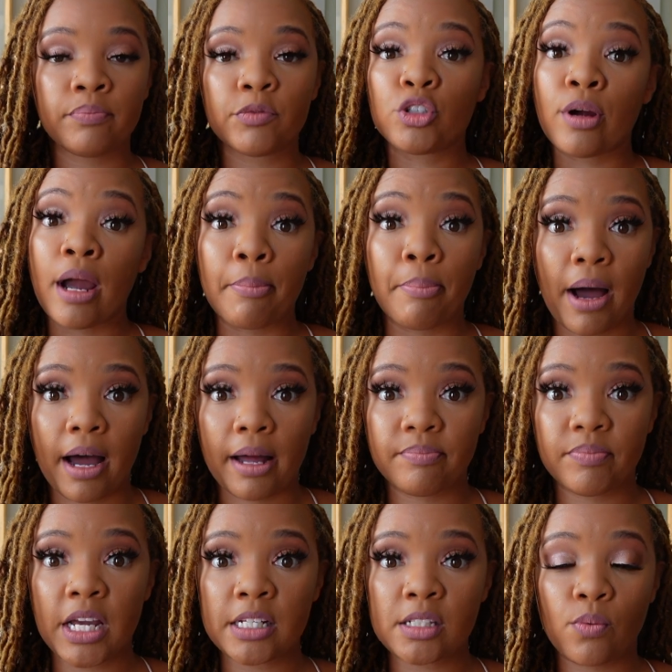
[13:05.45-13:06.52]
tripod
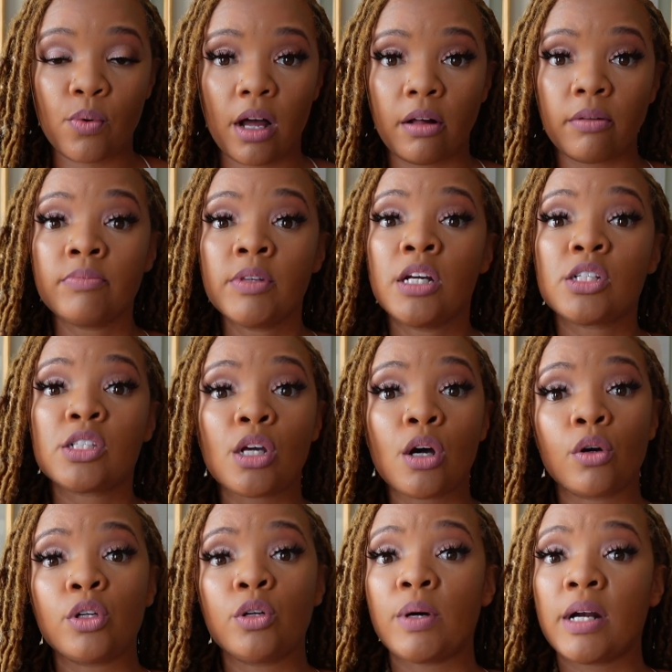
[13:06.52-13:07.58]
as well.
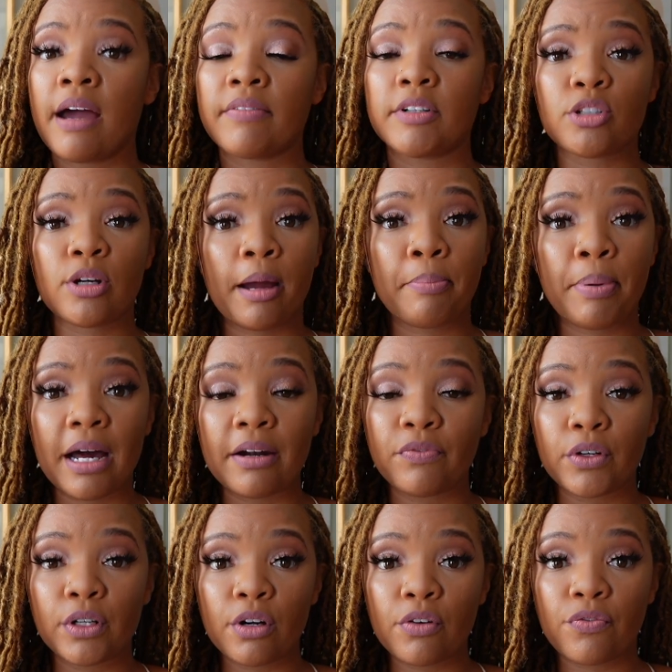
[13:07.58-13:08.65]
So you wanna have a tripod
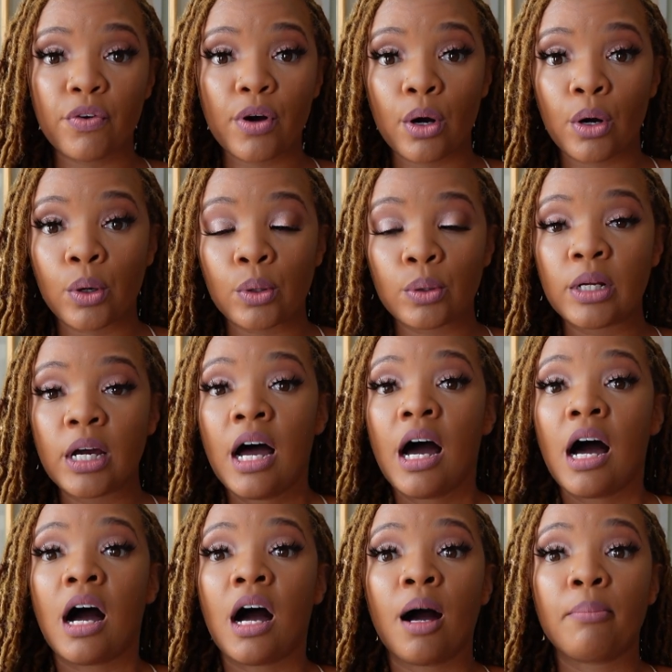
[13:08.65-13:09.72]
for your phone,
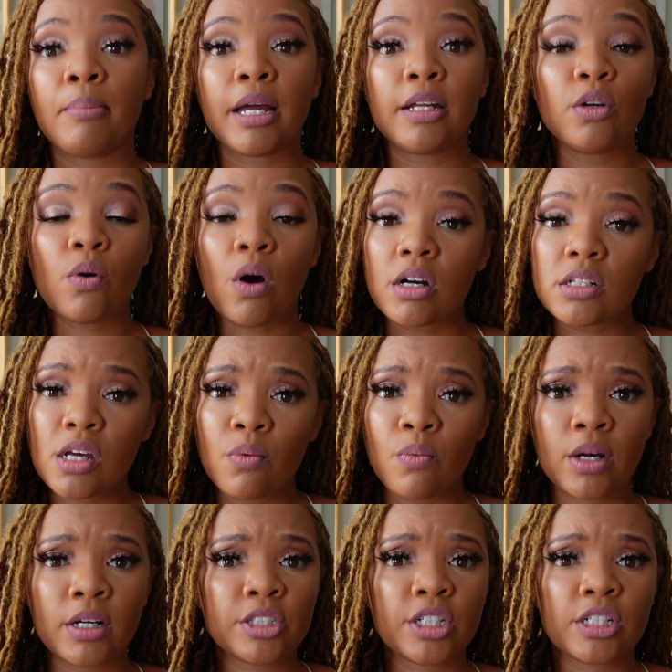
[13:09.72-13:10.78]
and you also
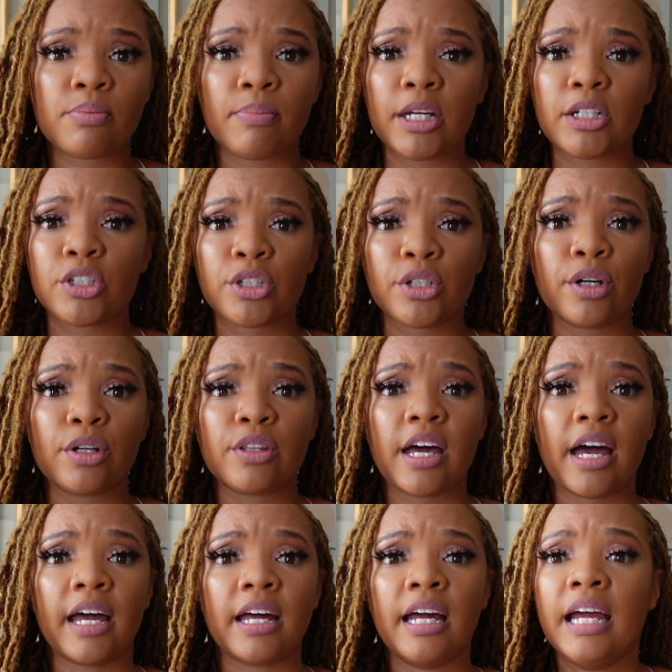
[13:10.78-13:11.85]
wanna just make sure
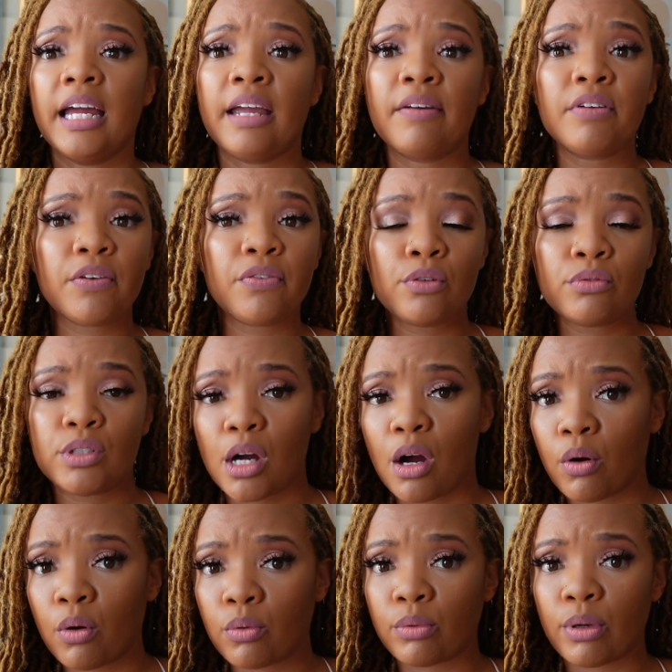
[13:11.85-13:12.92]
that even if you
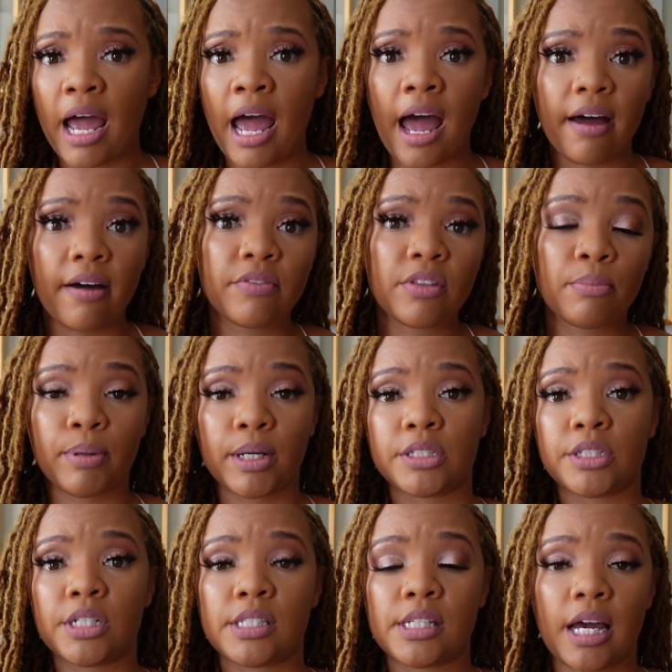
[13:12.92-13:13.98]
don't have the
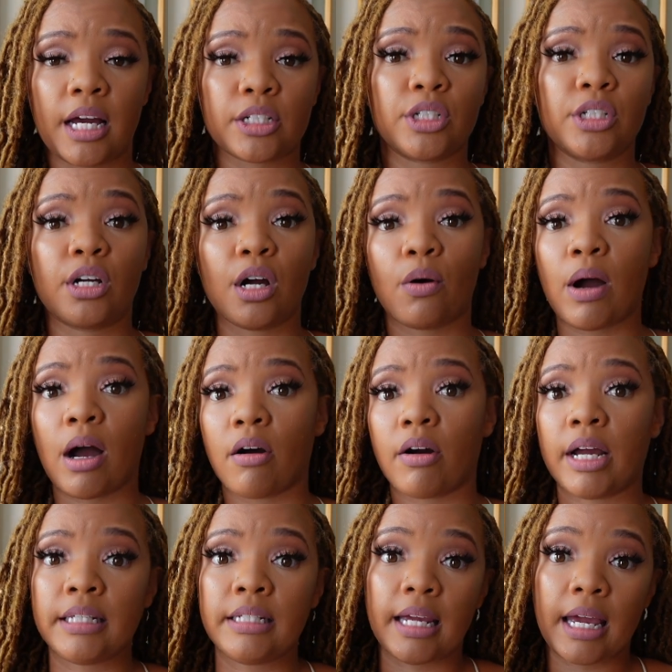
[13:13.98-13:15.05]
budget to actually go out
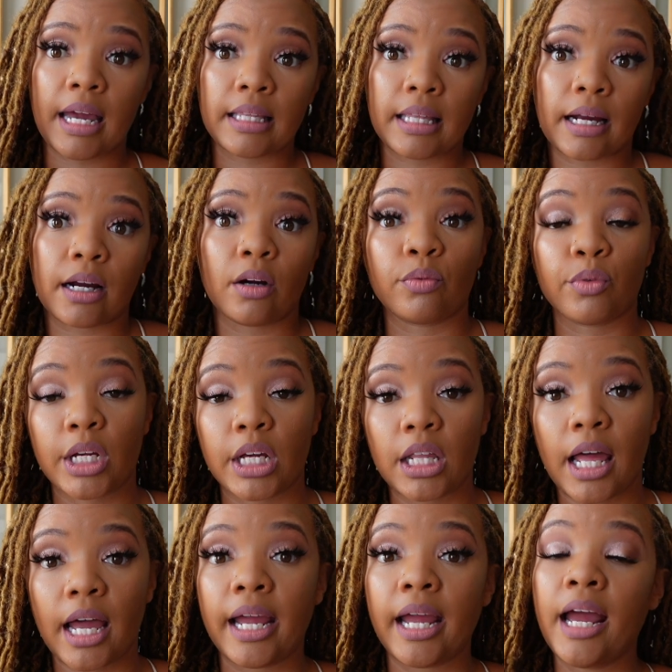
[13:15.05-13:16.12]
and get like a ring
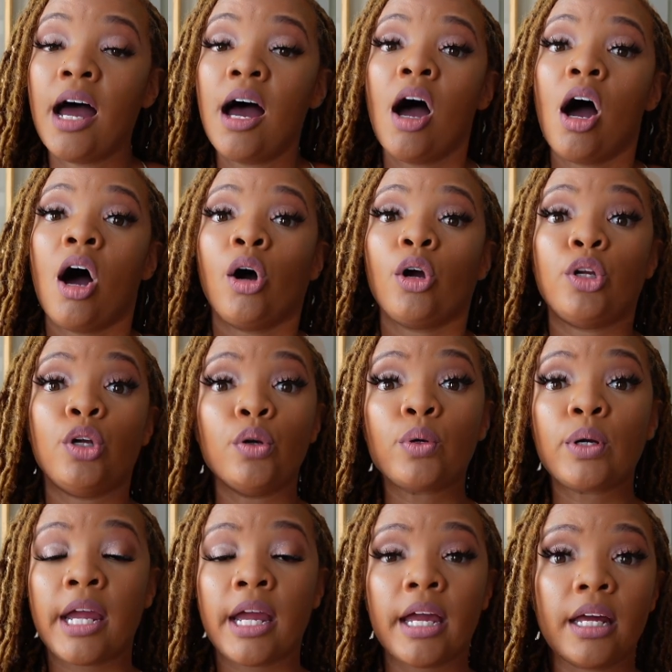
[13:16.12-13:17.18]
light,
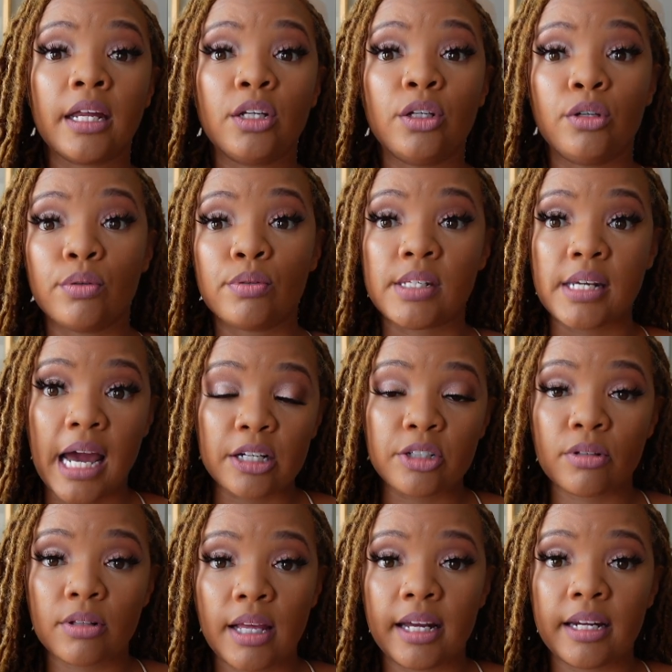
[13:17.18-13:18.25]
you can use
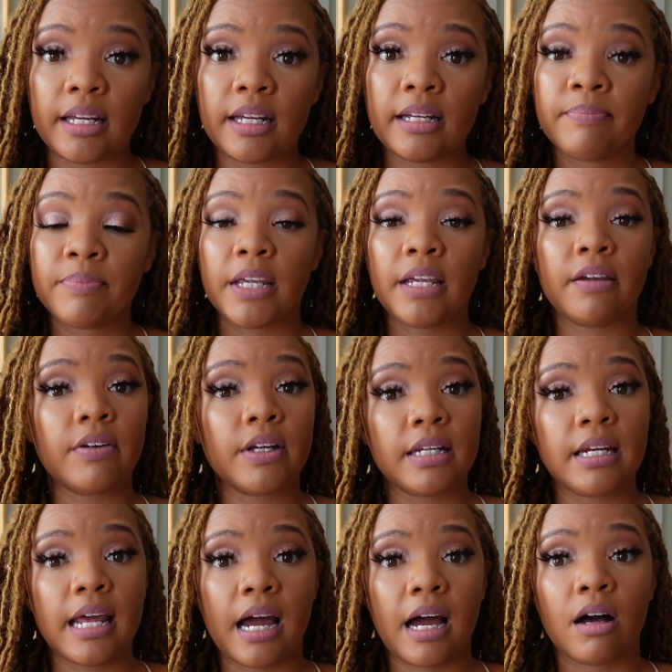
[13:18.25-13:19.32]
natural lighting. Even
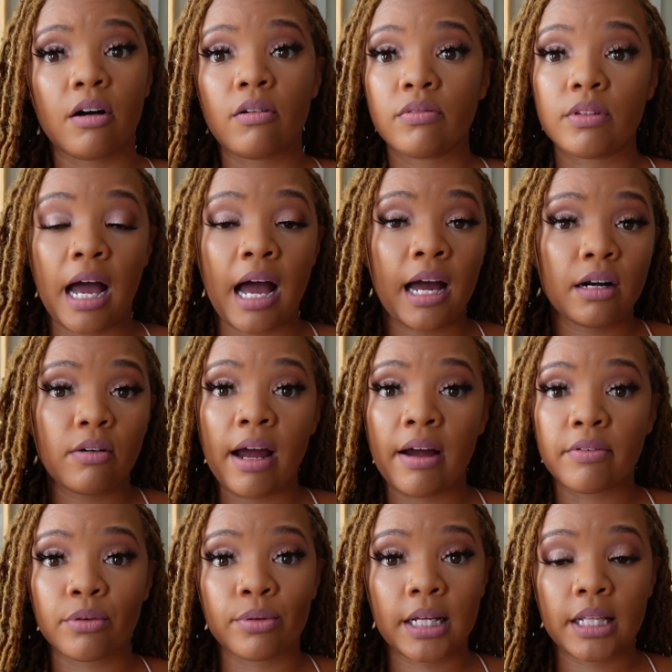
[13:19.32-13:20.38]
now, I don't
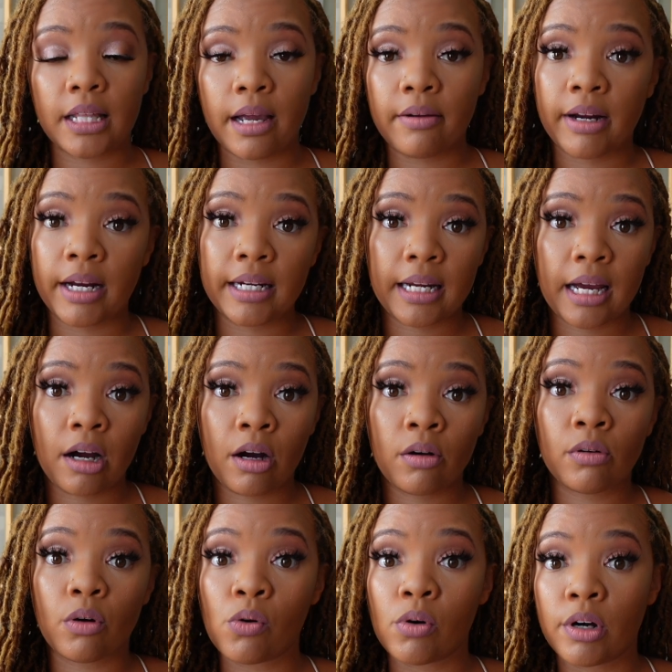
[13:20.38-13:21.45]
have a ring light right
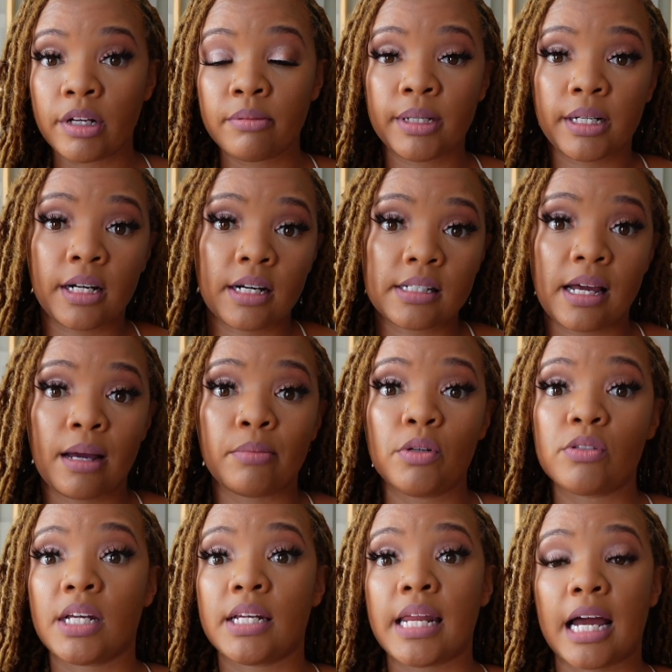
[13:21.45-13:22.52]
now on because I'm
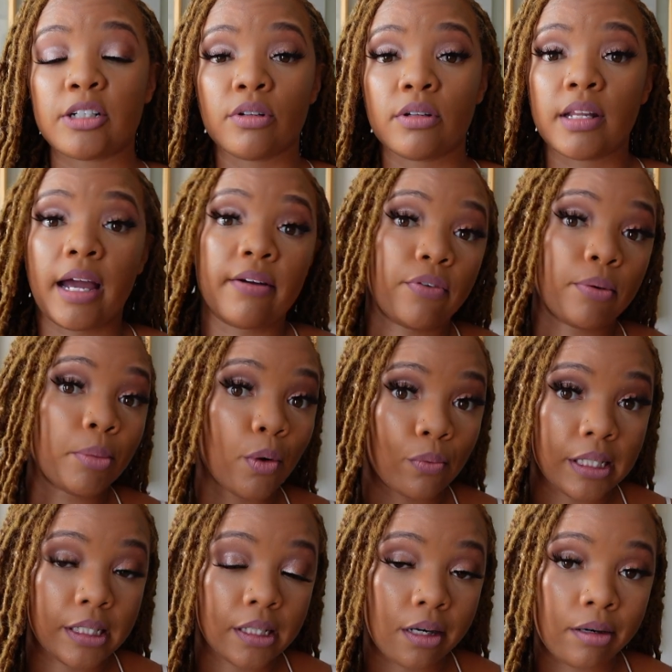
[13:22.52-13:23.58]
using natural light from a
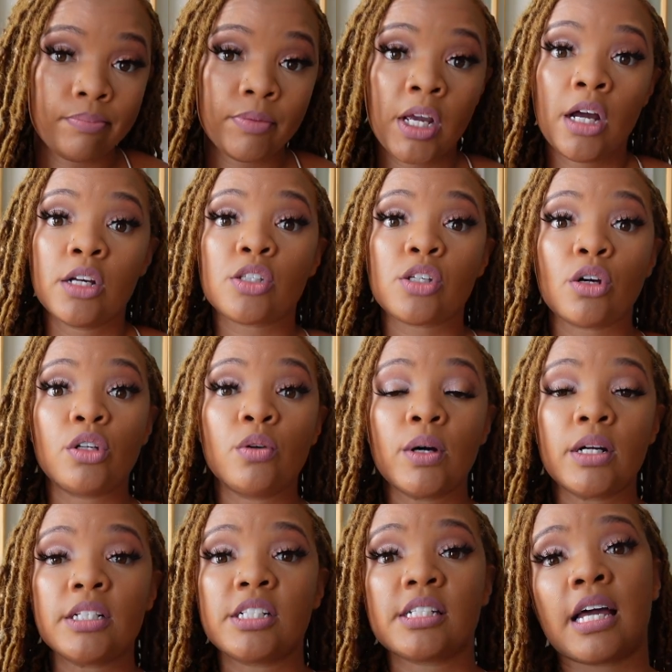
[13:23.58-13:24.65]
window. So you
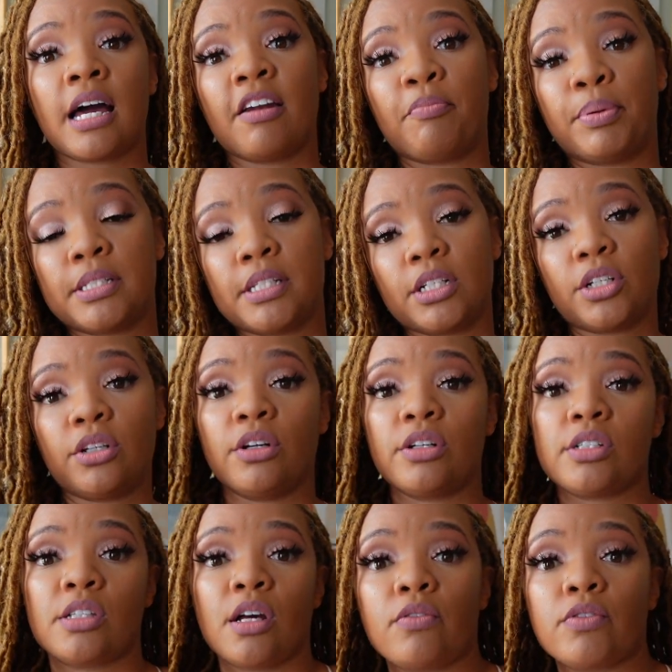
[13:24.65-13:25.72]
wanna just kind of position
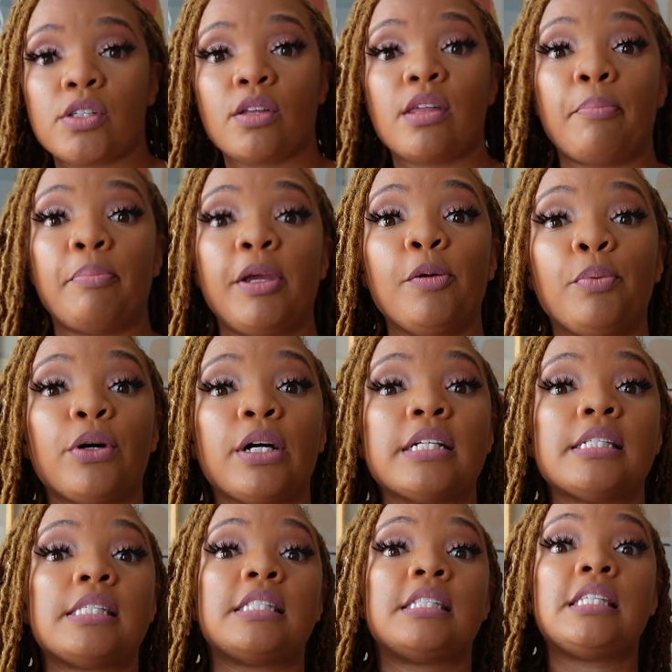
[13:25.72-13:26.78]
yourself so that people can
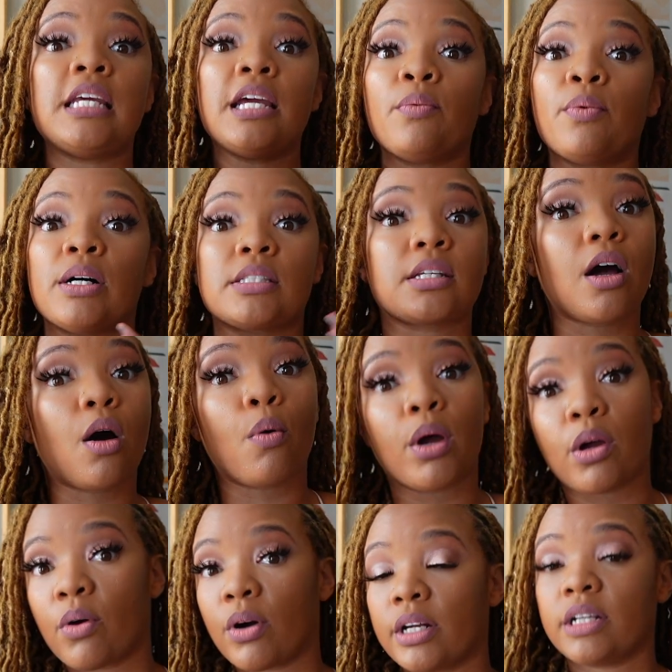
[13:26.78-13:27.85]
see what's going
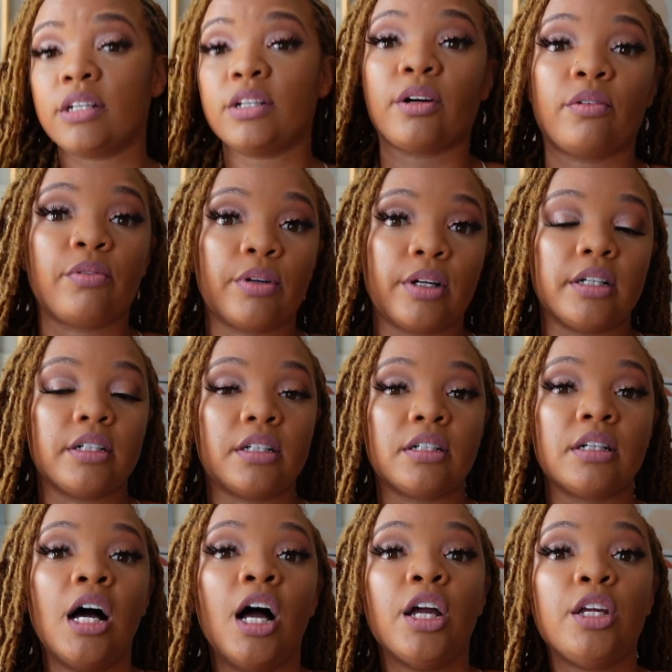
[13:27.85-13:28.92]
on in your reel.